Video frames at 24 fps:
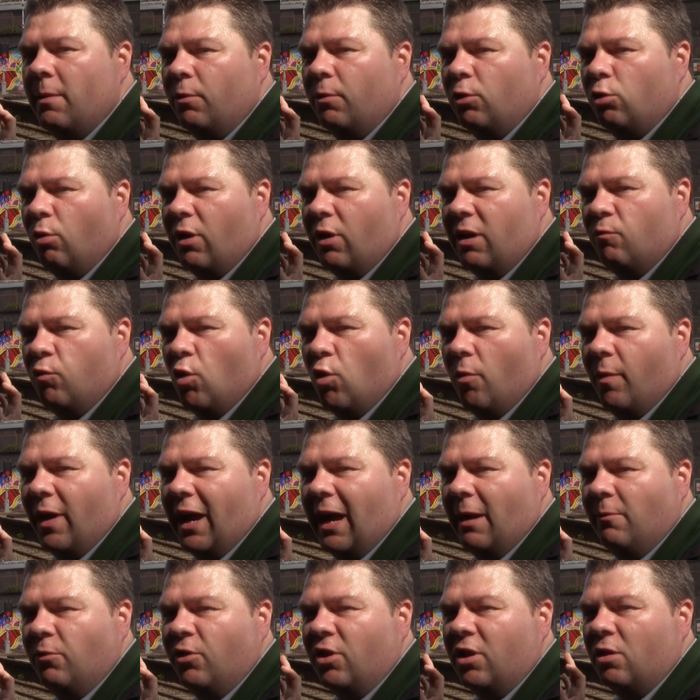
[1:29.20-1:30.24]
between
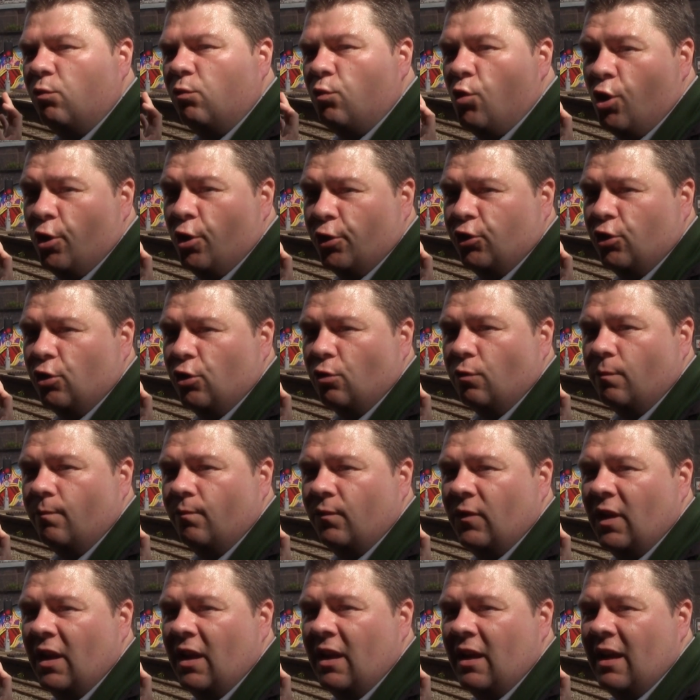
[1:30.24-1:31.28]
Wolverhampton and Walsall.
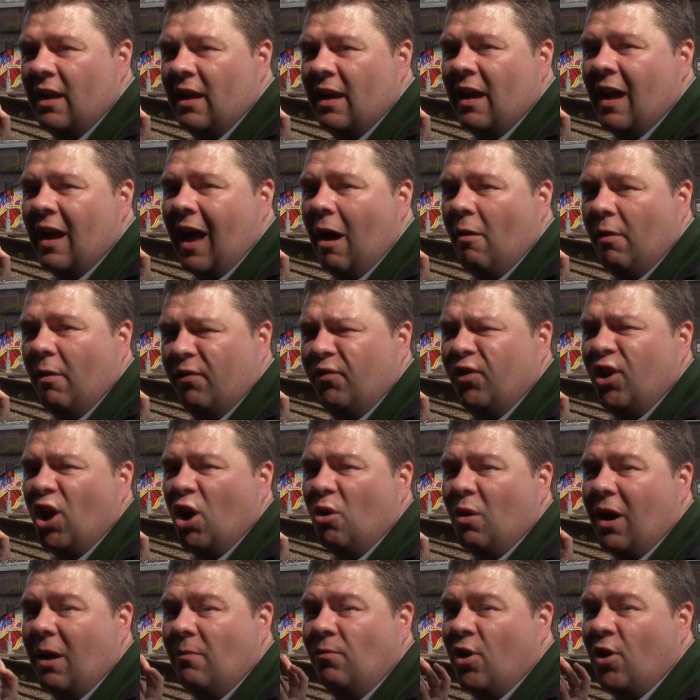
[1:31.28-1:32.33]
However
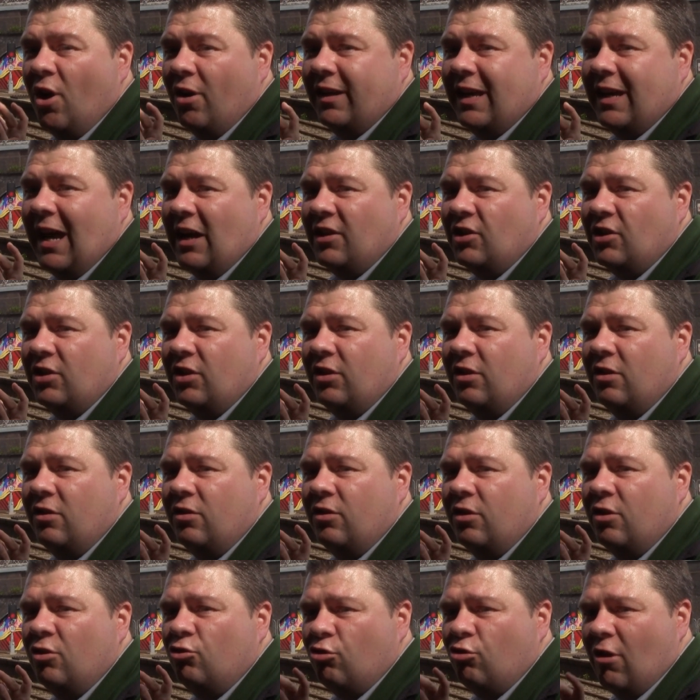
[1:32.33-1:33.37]
though, I'm not catching
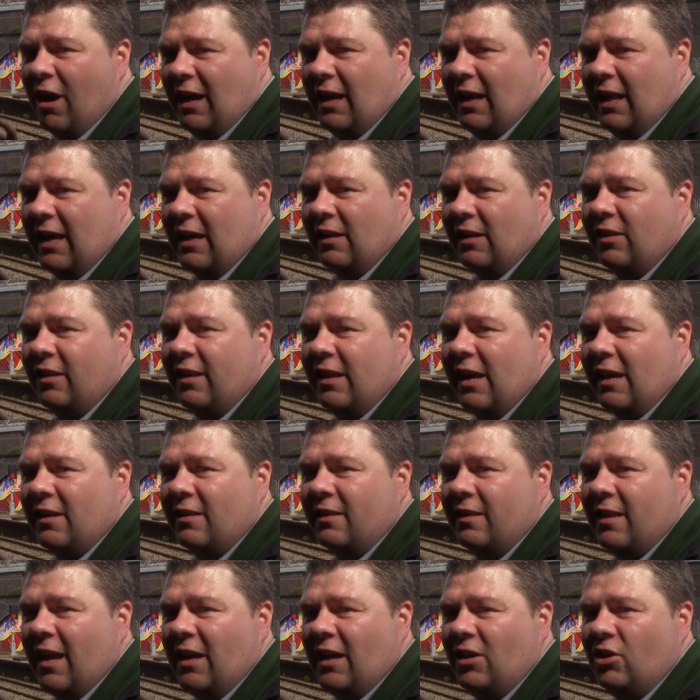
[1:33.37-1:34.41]
the train here to the next
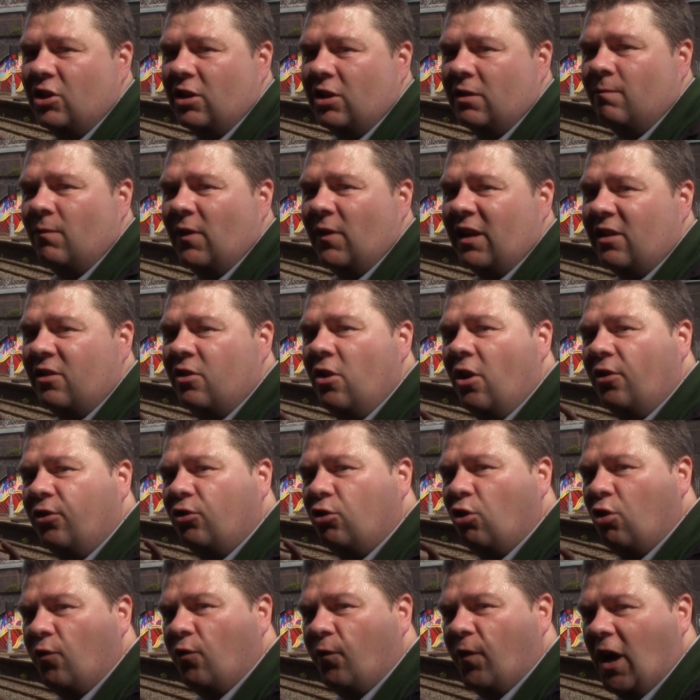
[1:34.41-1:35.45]
station. It's not
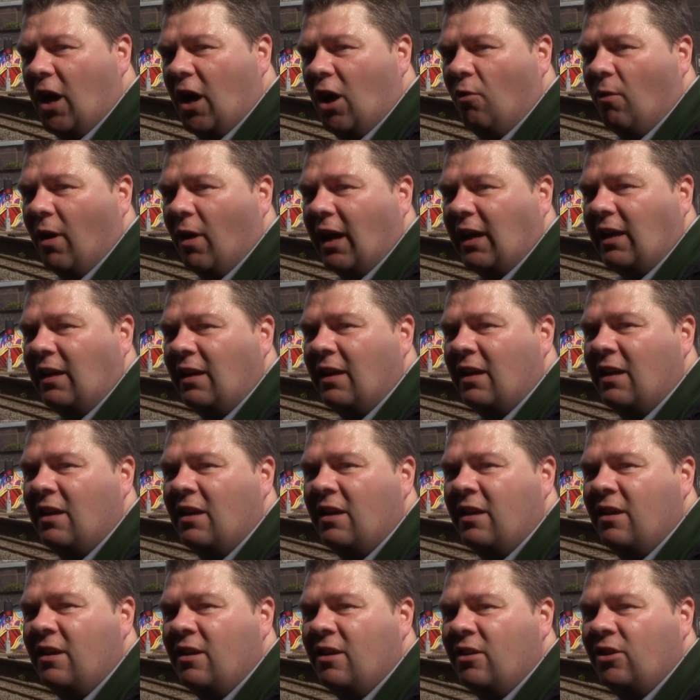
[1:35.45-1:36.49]
too far away,
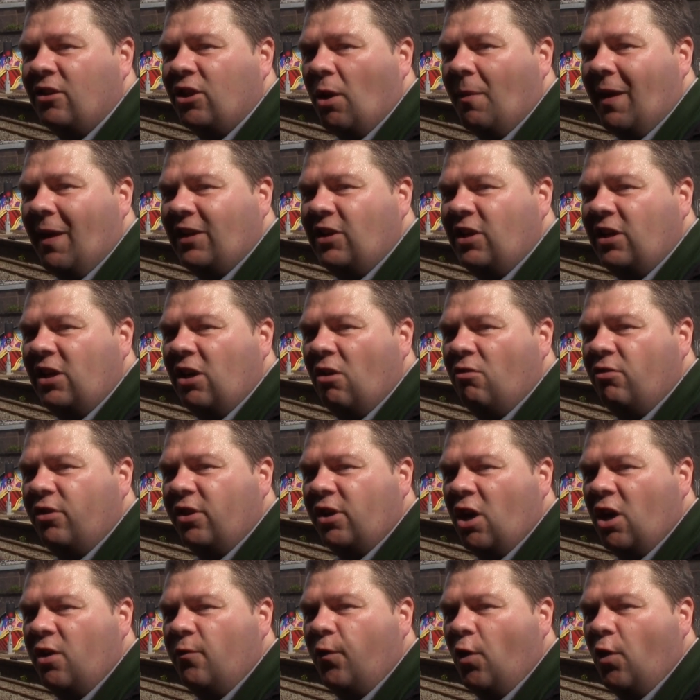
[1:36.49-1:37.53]
so I'm actually going to
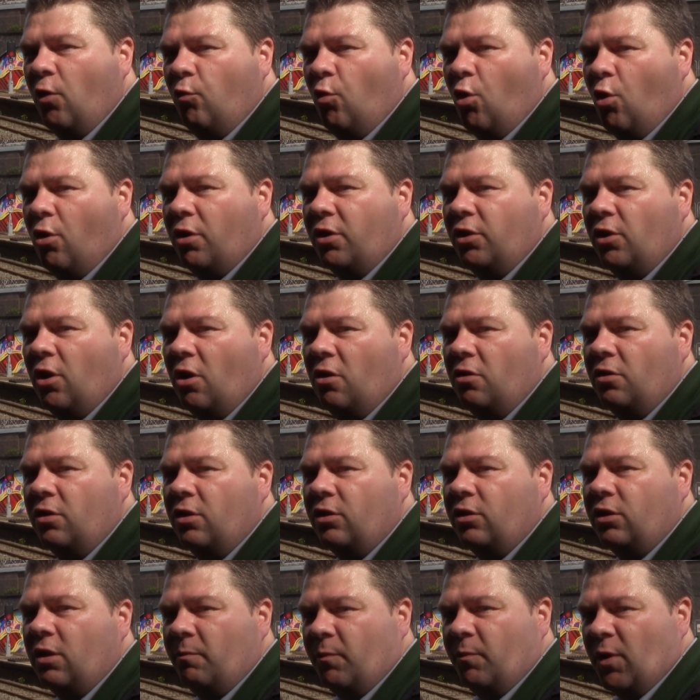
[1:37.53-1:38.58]
go for a walk along
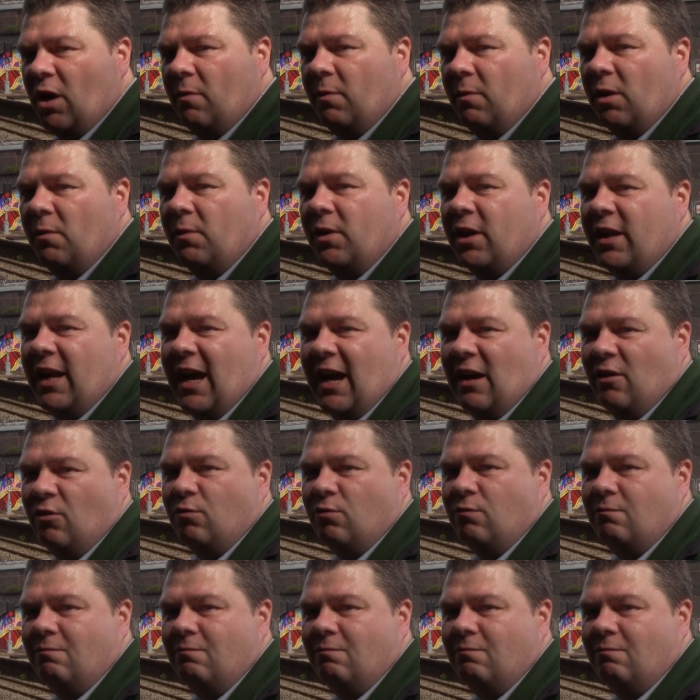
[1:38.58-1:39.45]
the Birmingham Canal.